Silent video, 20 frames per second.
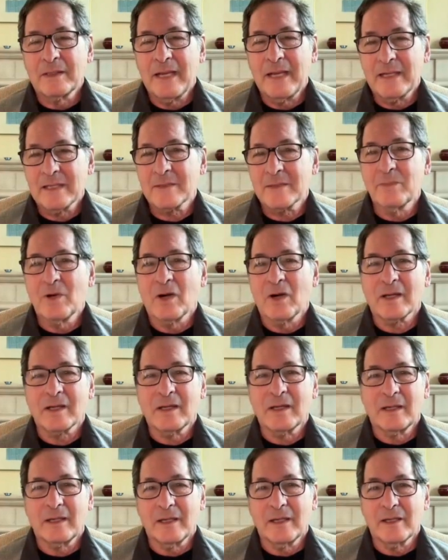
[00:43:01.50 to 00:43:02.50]
test
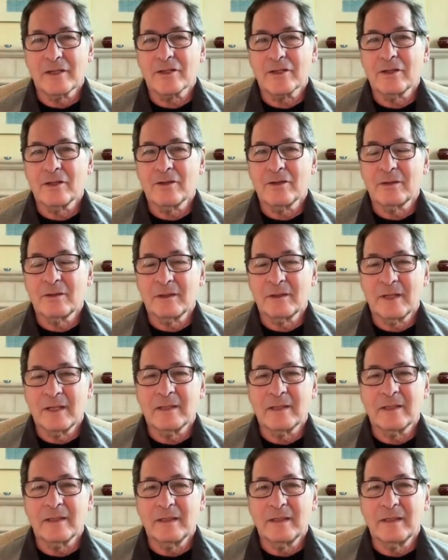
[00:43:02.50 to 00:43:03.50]
marketing has shown
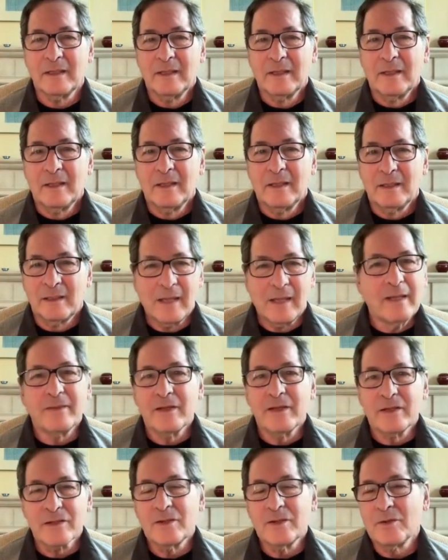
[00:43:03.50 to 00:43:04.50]
that, again,
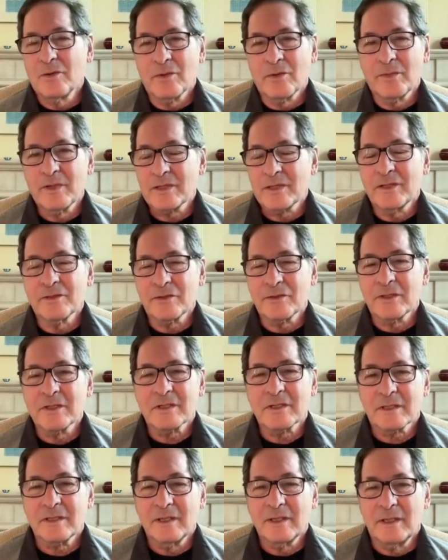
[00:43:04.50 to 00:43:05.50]
there's enormous
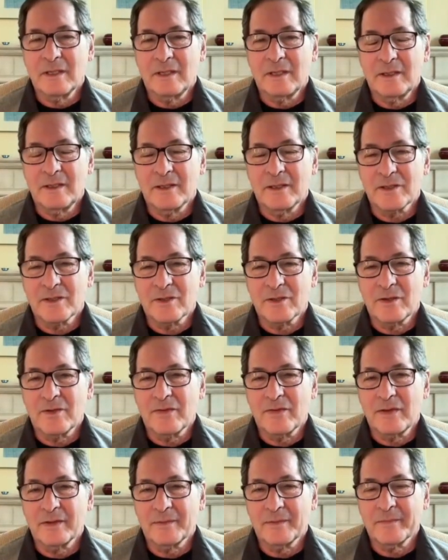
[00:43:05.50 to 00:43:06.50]
interest in this sort
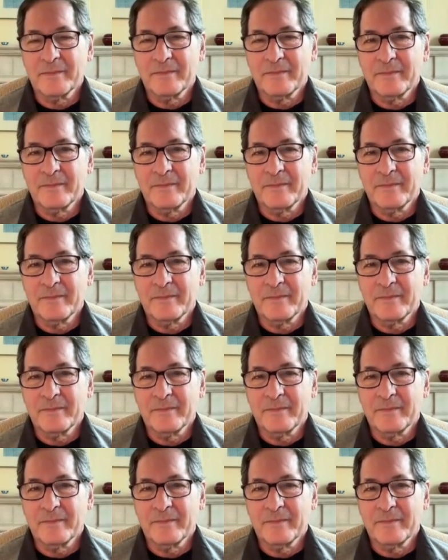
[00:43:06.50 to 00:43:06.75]
of thing.